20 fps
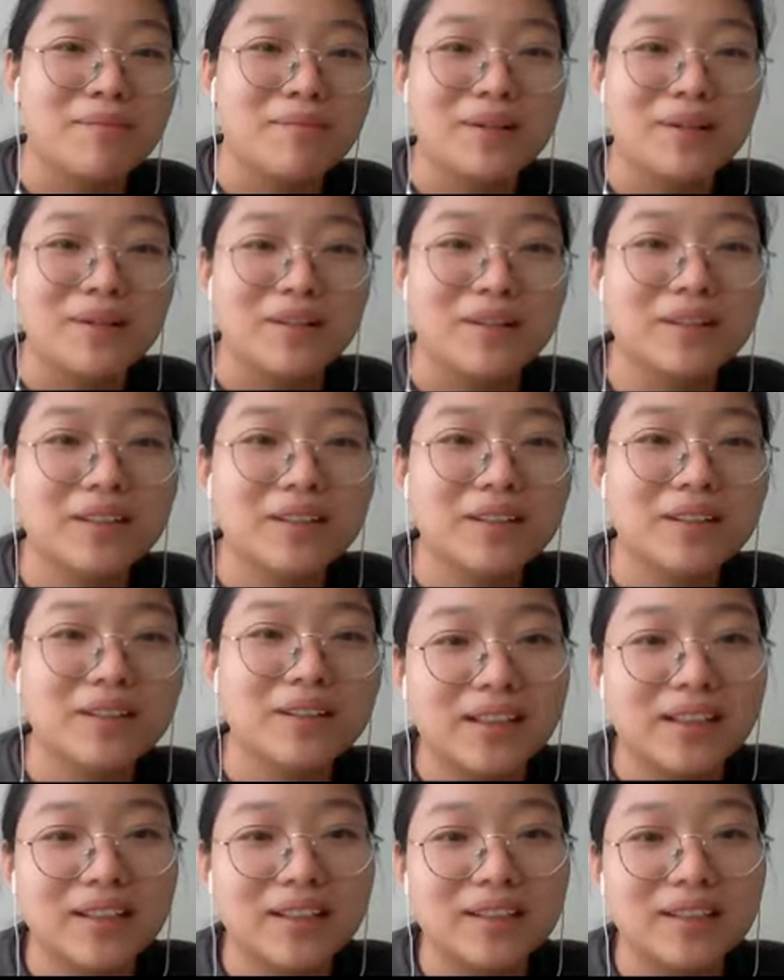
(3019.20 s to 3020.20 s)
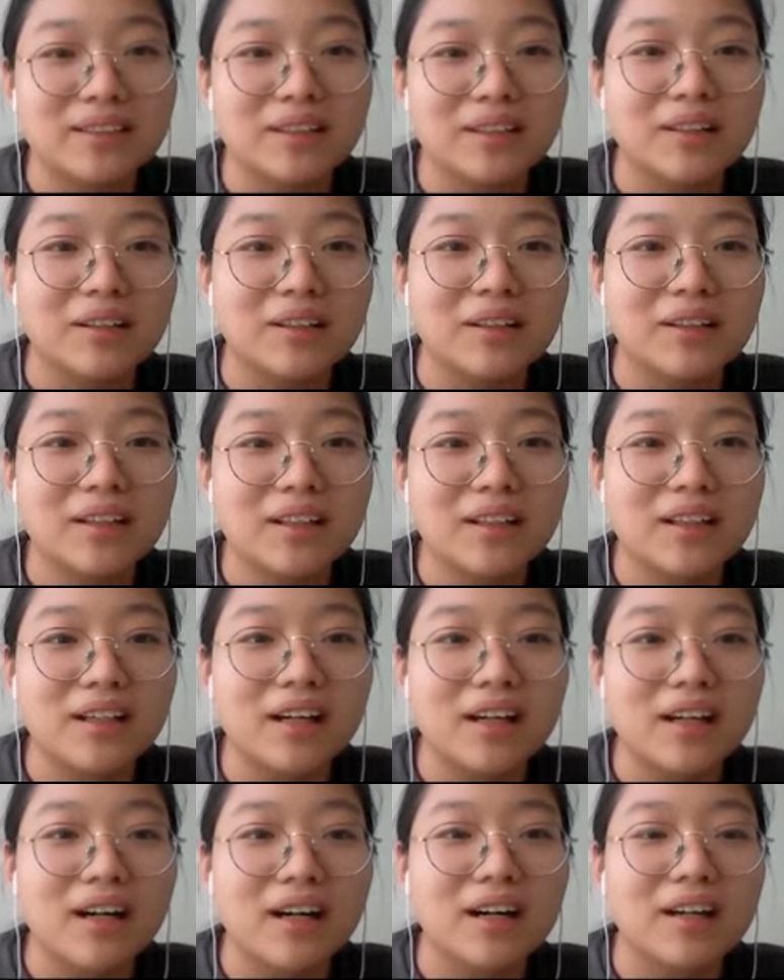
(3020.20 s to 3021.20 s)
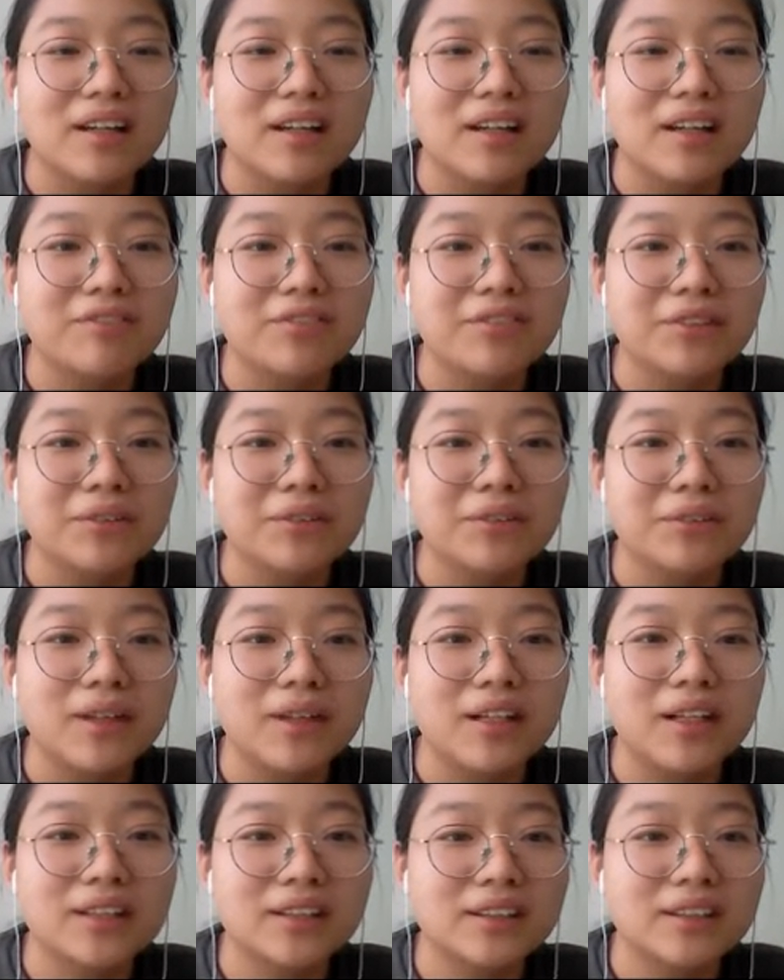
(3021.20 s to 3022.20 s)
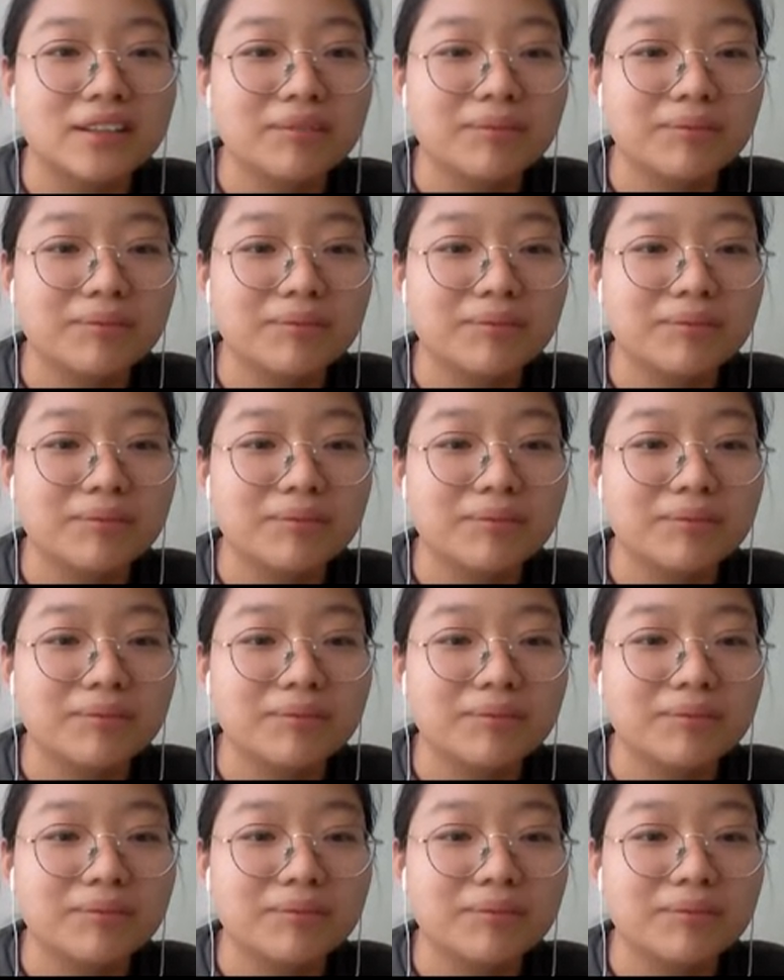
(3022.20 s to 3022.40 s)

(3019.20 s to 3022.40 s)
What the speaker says: more. So if you want